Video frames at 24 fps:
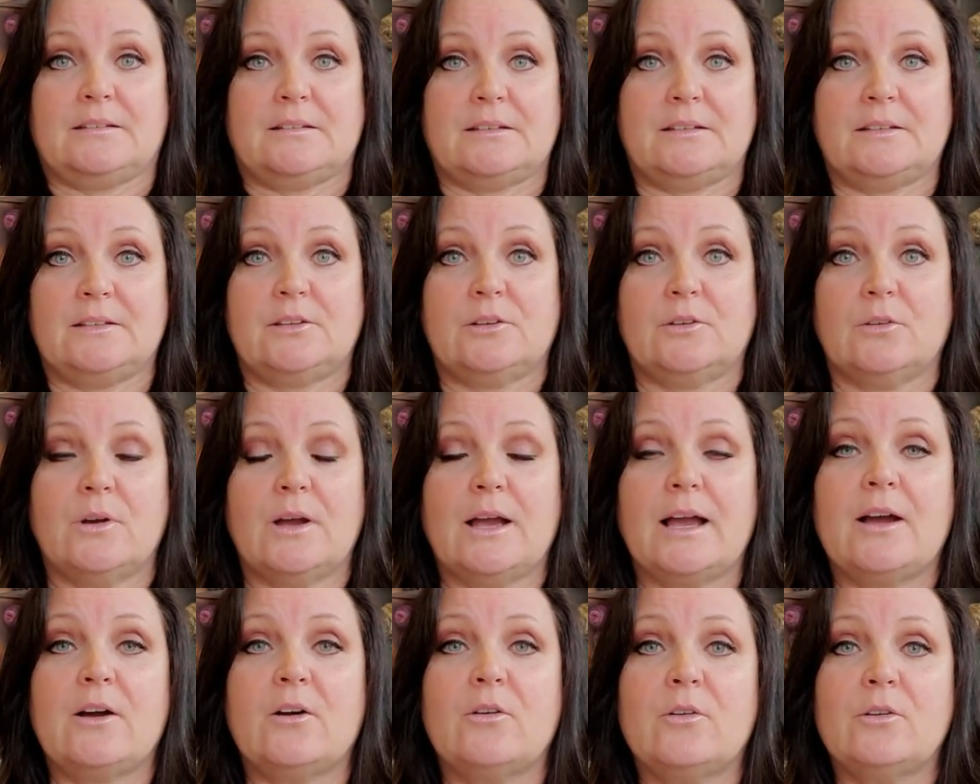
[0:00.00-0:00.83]
you know,
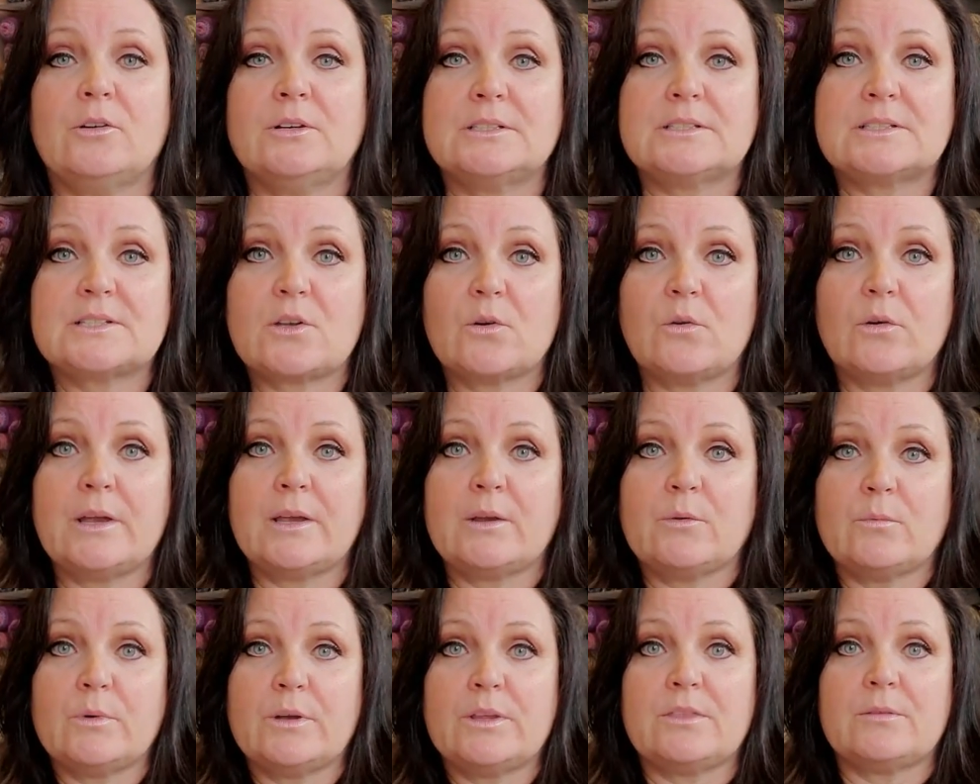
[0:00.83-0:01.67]
how it's
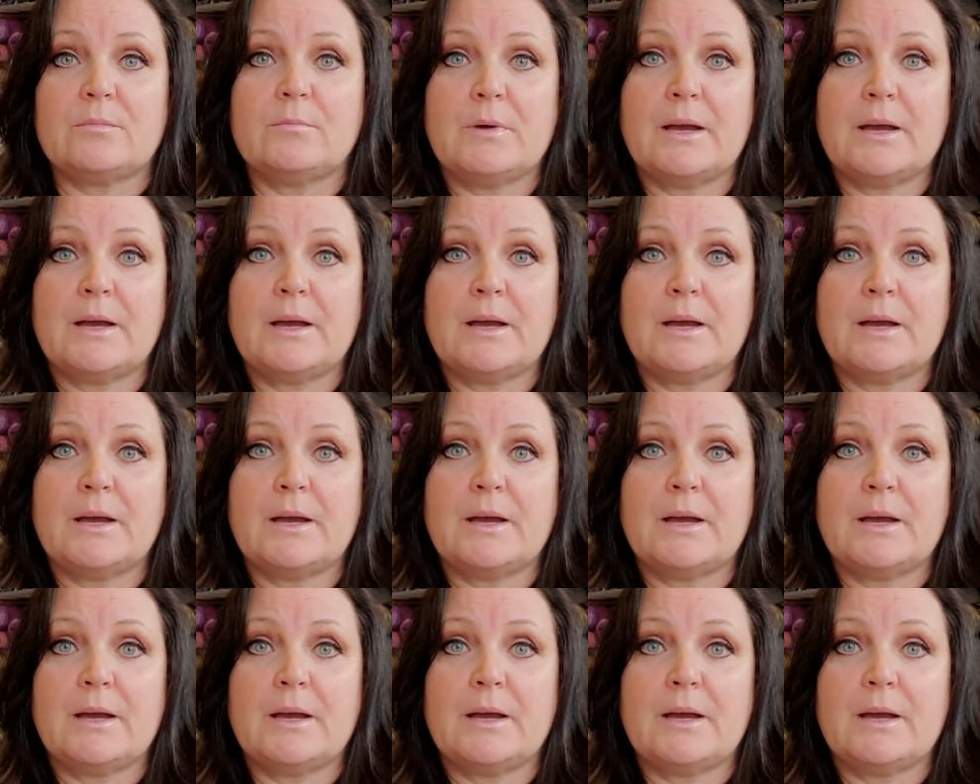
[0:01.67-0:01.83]
going with